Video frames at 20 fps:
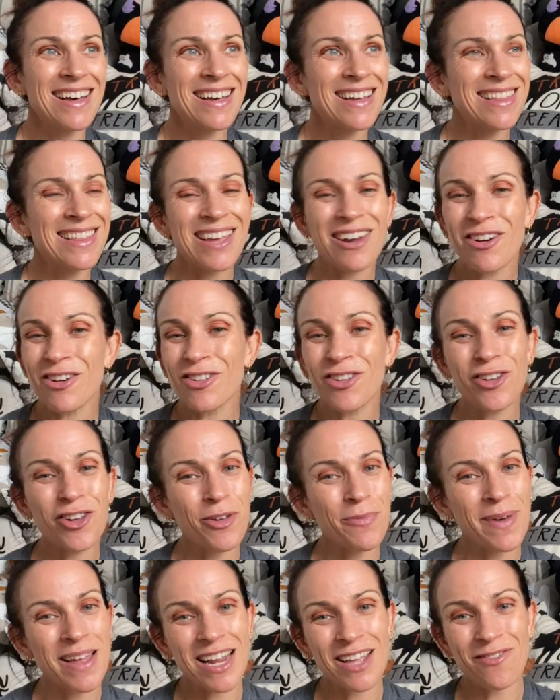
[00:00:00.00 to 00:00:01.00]
there are too
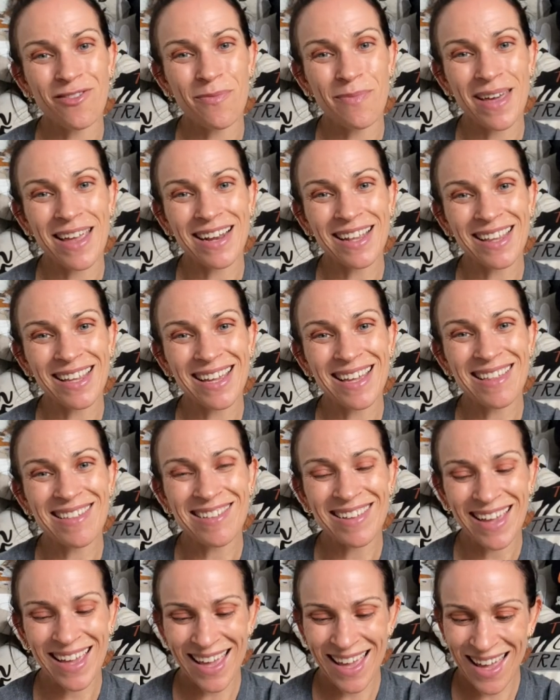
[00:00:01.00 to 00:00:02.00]
many for me to list
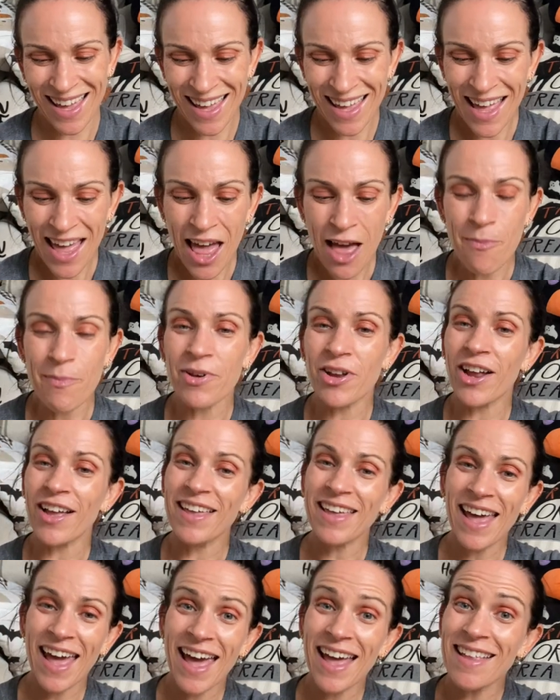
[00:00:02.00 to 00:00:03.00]
here, but I
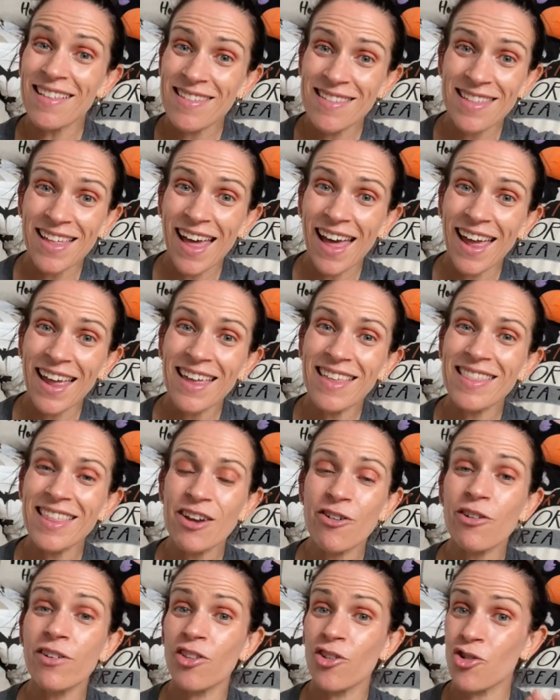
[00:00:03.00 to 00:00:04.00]
can say
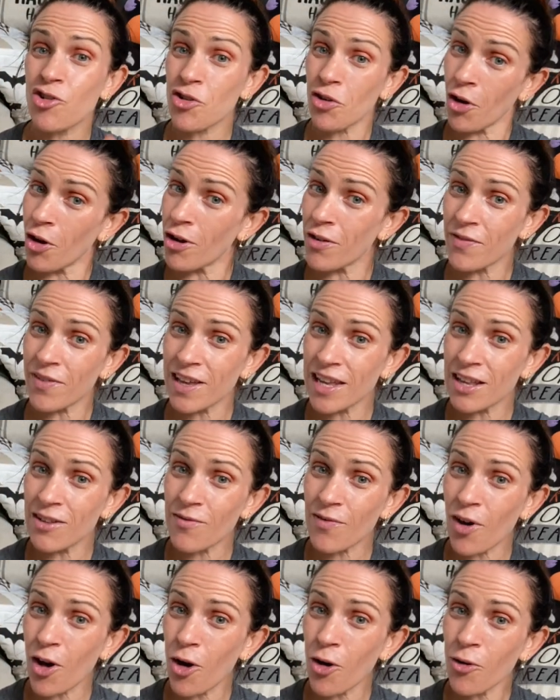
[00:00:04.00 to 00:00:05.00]
there is a trophy
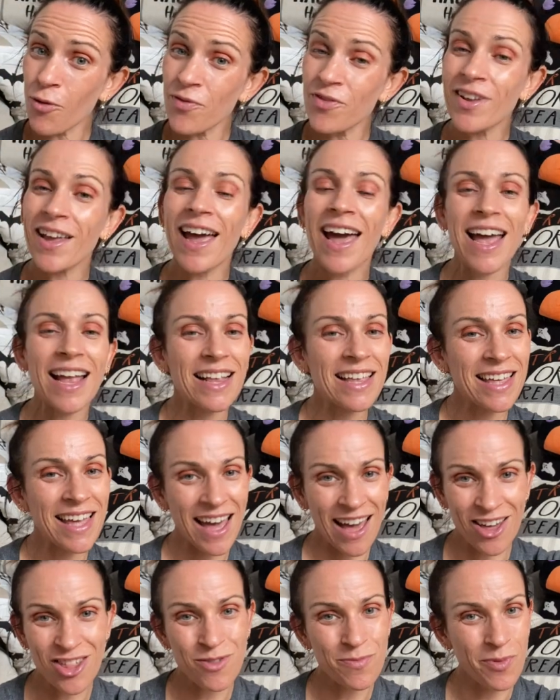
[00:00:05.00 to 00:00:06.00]
involved and
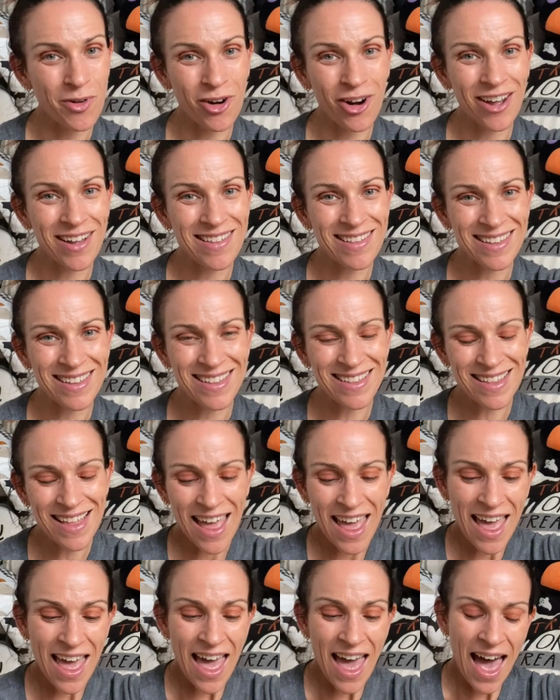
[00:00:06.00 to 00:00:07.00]
cash prizes.
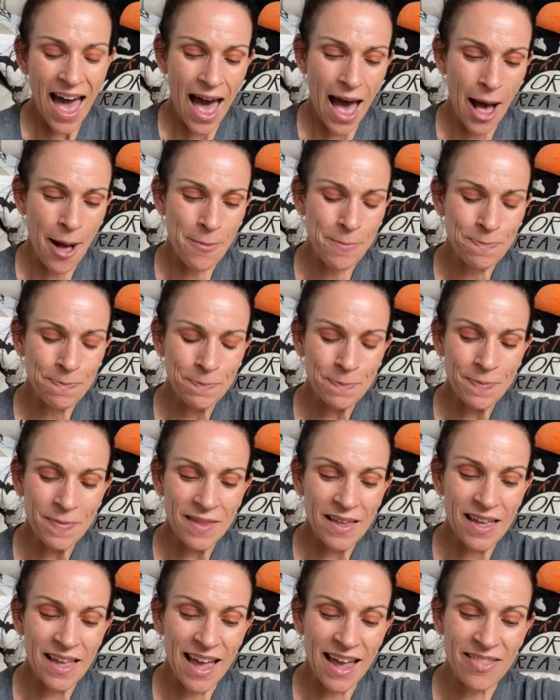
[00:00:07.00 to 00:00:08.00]
And
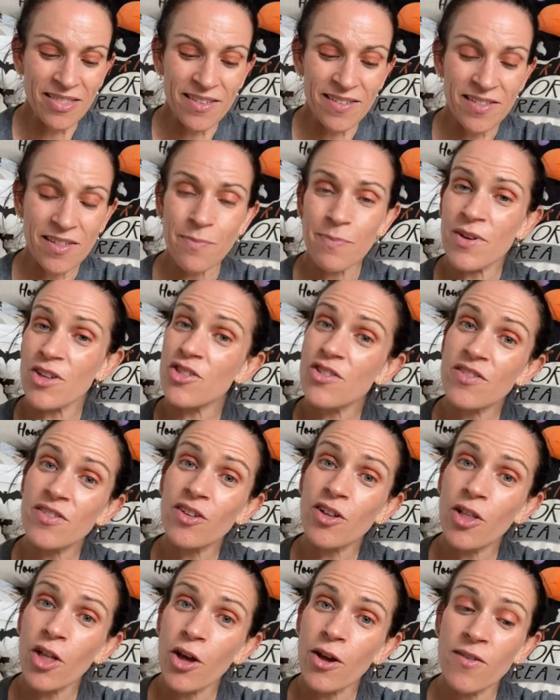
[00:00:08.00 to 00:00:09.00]
the submissions
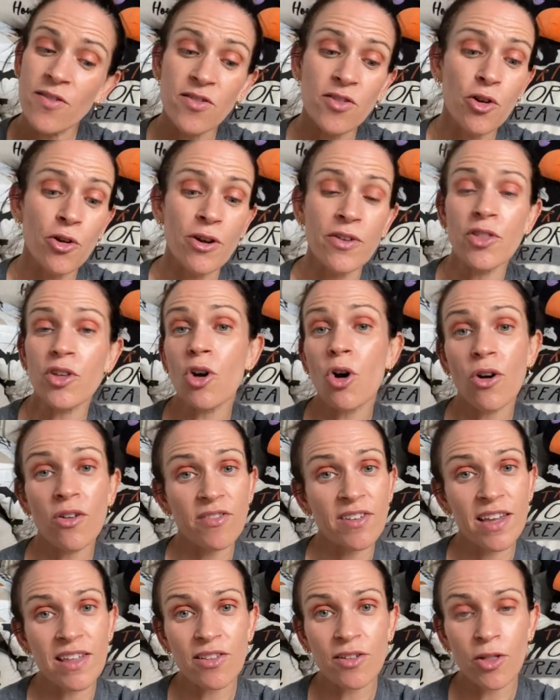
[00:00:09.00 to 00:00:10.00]
close, the
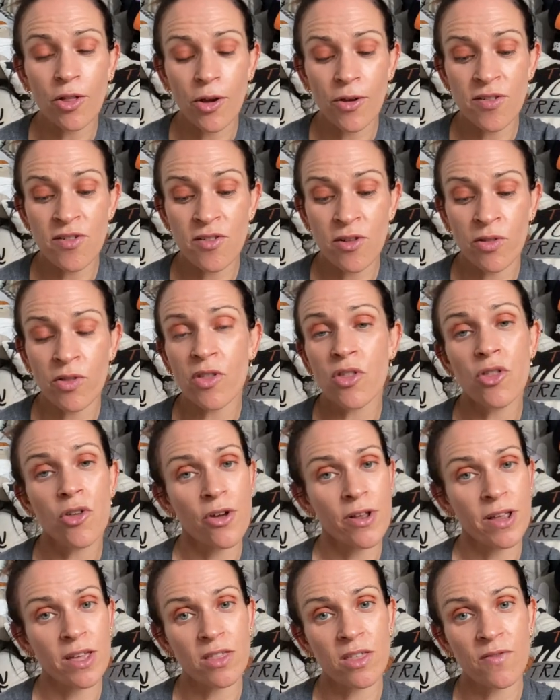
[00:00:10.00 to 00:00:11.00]
contest closes on the
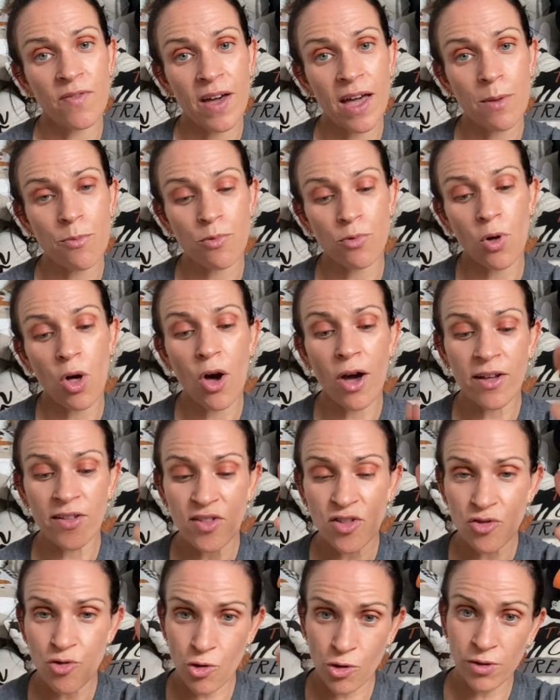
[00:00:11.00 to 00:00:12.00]
30th of April. I
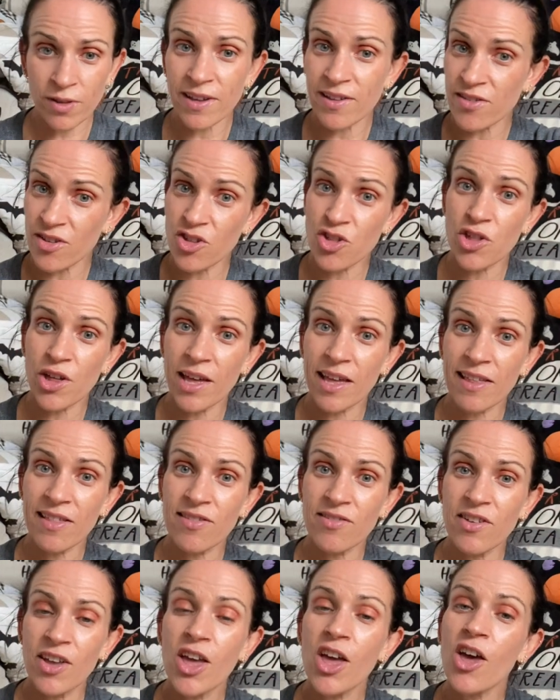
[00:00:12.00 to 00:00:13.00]
strongly
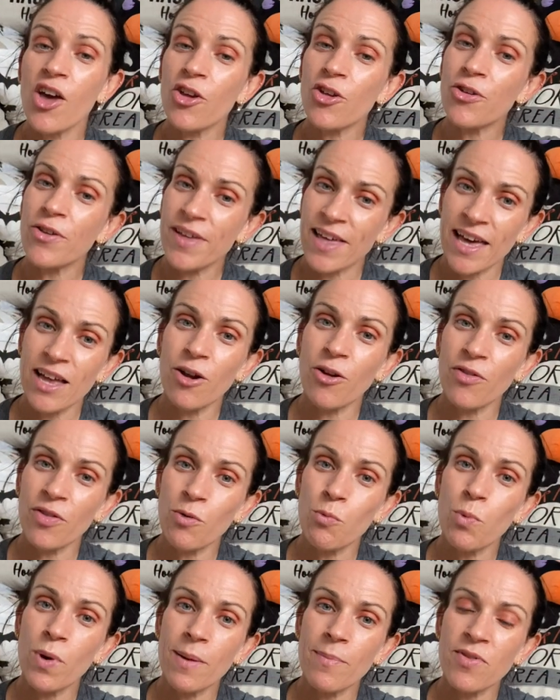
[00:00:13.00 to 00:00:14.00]
suggest you get on the
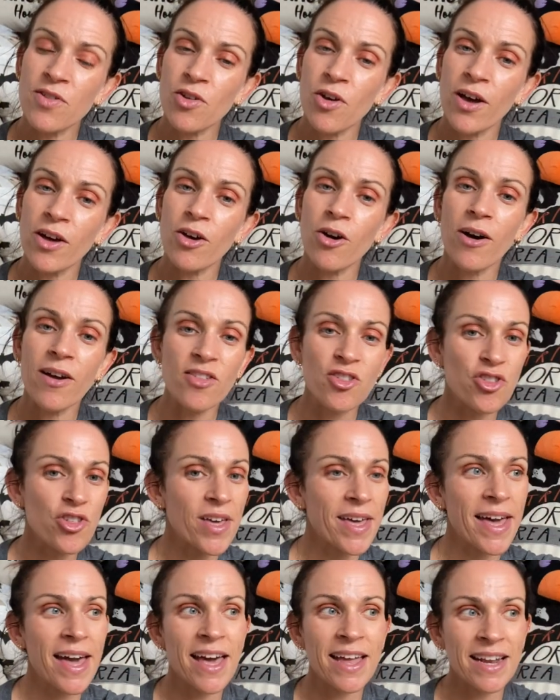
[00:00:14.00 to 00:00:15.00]
website, guys,
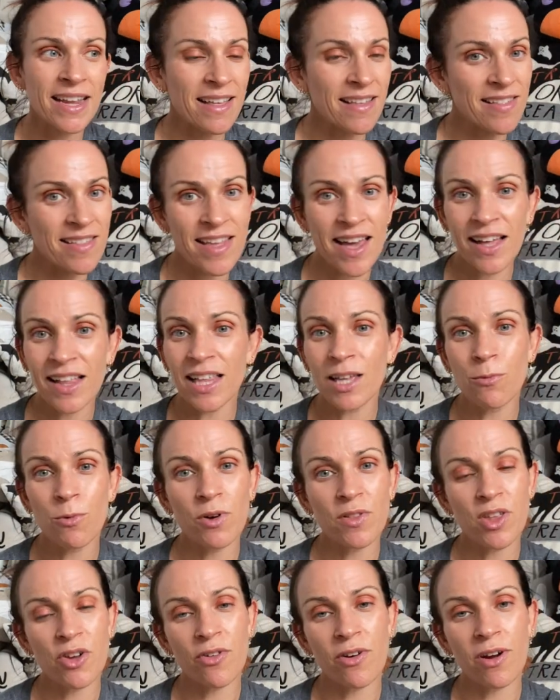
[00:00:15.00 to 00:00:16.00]
check out exactly what they're